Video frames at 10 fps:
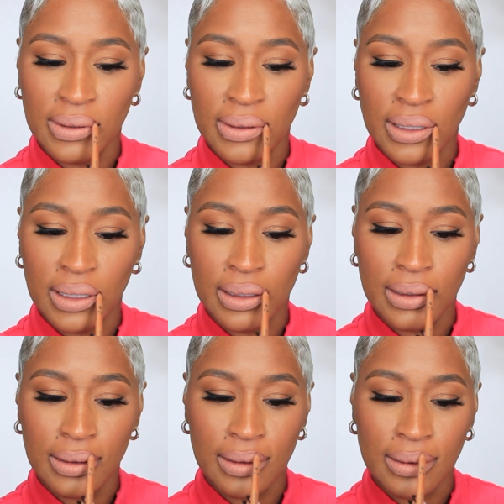
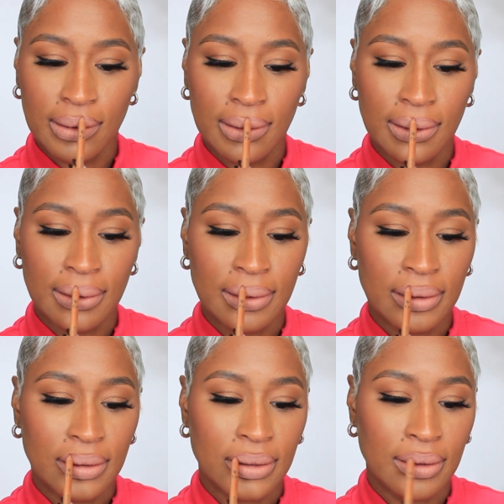
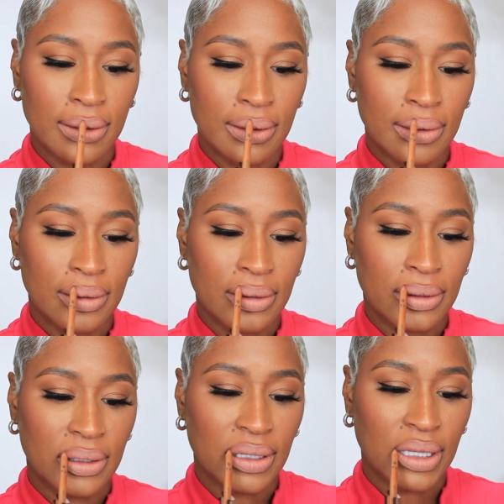
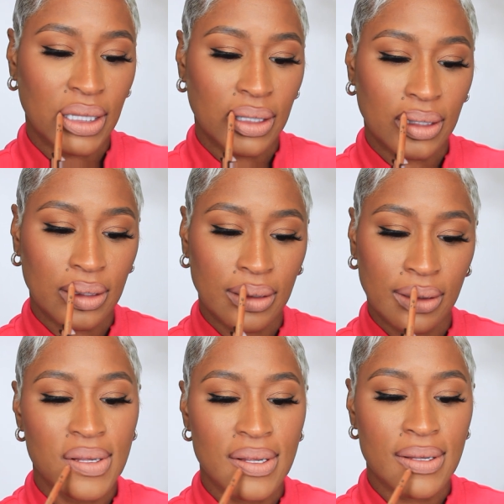
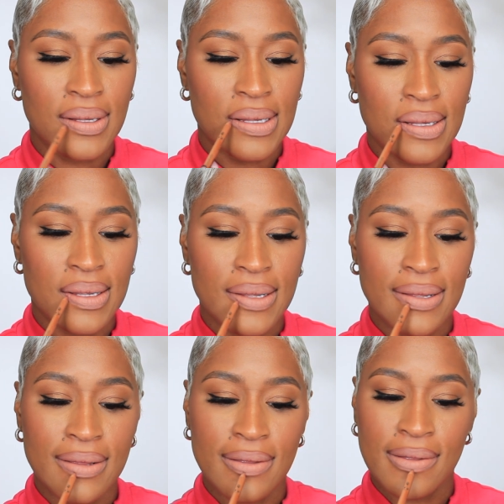
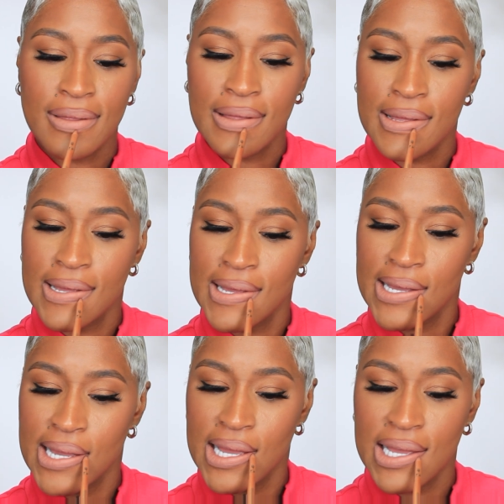
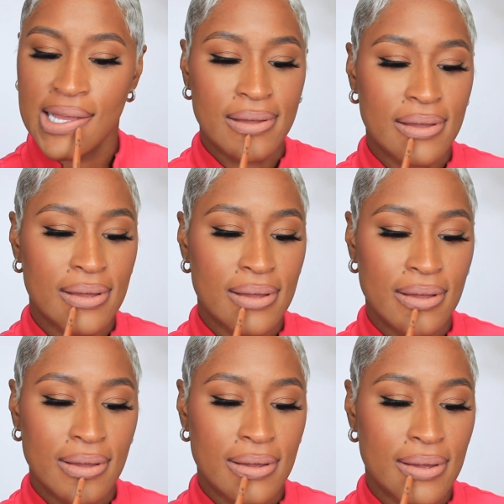
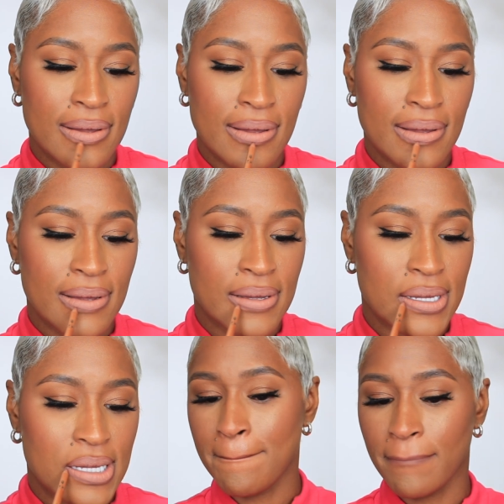
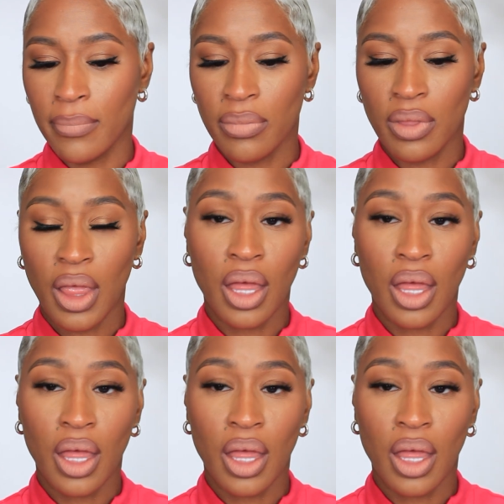(silence)